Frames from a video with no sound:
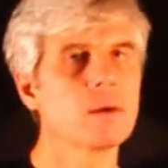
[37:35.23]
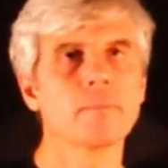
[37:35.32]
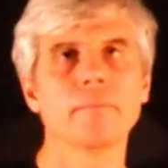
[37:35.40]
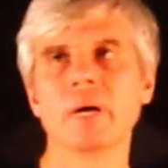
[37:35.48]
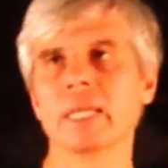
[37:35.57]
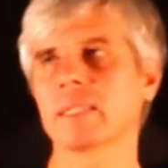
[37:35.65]

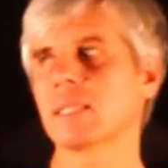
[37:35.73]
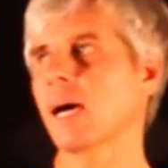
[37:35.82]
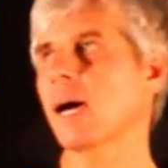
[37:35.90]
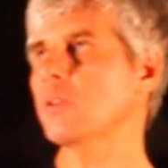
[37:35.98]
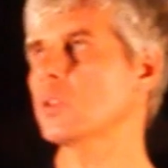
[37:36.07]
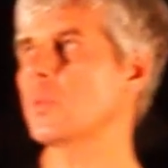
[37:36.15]
But
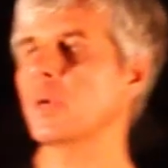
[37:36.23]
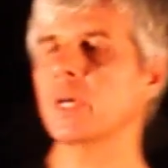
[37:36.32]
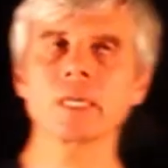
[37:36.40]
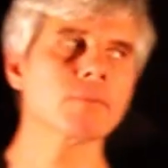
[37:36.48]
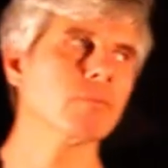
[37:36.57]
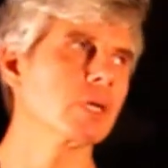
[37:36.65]
how do
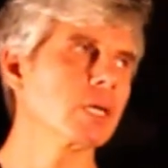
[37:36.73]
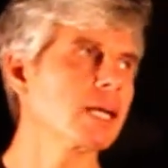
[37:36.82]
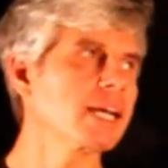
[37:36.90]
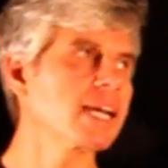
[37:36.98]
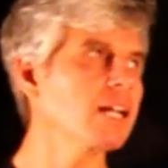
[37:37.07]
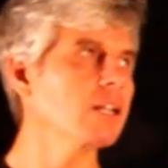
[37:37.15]
we
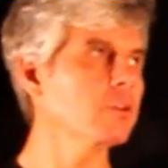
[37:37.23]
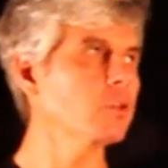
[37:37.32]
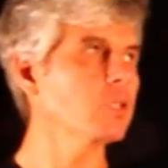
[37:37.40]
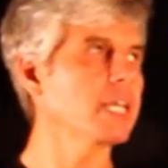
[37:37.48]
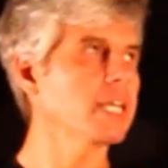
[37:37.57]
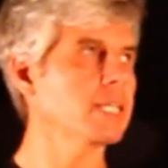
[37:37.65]

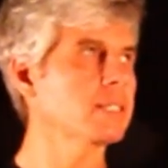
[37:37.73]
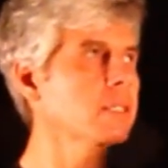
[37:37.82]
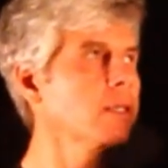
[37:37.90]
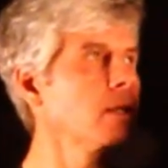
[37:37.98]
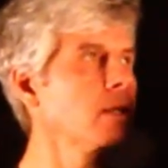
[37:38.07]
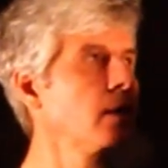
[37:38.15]
calculate
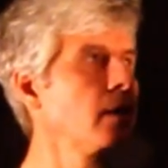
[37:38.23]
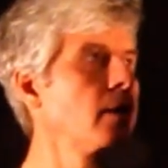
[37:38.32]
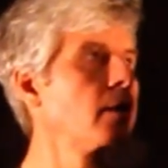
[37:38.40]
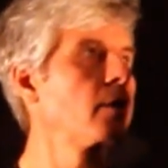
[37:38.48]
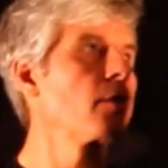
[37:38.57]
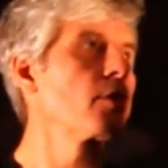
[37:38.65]

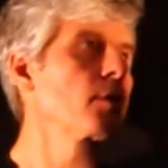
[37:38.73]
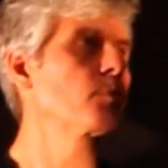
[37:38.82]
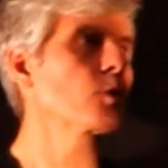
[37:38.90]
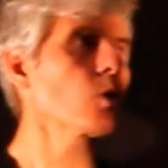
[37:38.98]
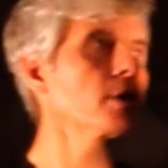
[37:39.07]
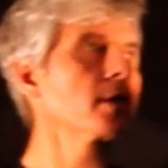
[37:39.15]
the
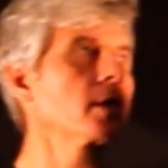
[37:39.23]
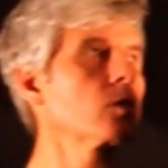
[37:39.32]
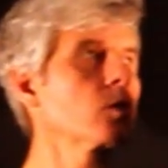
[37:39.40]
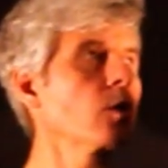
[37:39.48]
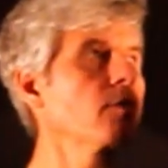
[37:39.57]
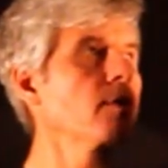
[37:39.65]
product
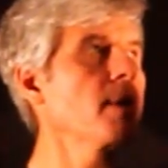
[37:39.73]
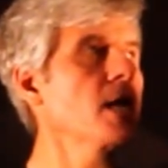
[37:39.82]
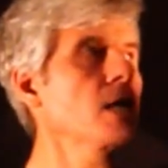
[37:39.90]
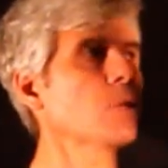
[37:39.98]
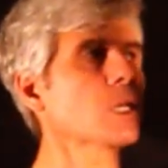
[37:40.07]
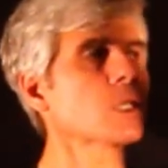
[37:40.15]
of a
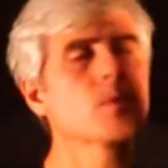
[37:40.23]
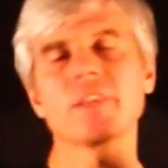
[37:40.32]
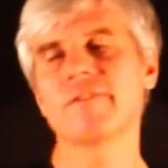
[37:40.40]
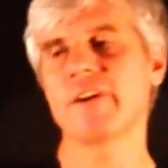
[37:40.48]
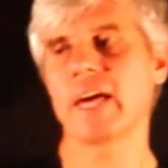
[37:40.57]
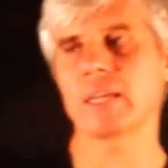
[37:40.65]
matrix with
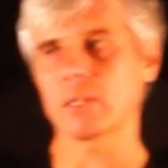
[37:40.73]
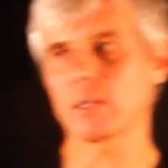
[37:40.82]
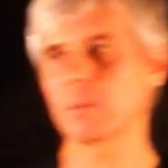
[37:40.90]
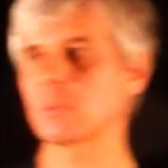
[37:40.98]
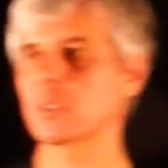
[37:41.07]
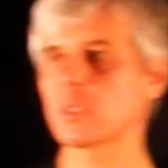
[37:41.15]
a vector?
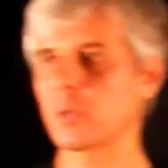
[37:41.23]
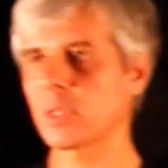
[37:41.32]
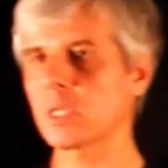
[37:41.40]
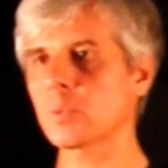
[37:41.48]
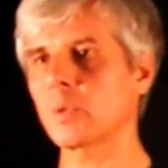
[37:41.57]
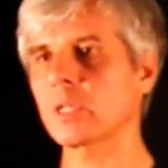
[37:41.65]
So
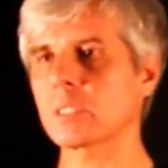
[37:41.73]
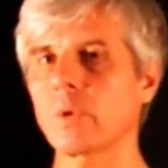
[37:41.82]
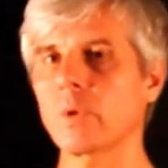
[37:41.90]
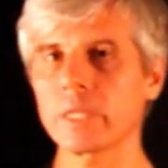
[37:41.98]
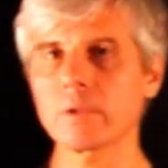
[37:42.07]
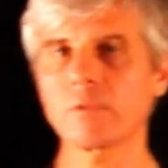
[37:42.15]
this was
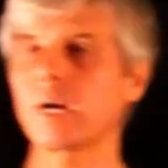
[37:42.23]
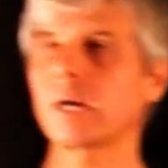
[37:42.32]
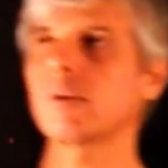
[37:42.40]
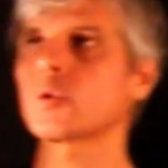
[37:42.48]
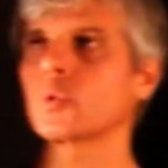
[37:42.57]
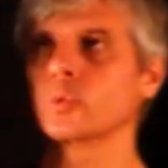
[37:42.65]
one of
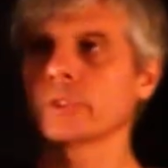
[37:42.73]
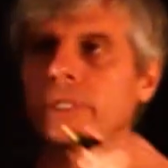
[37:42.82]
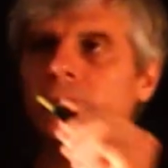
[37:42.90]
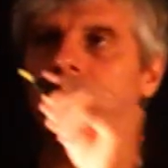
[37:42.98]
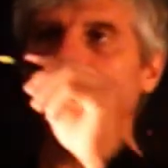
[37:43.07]
our rules.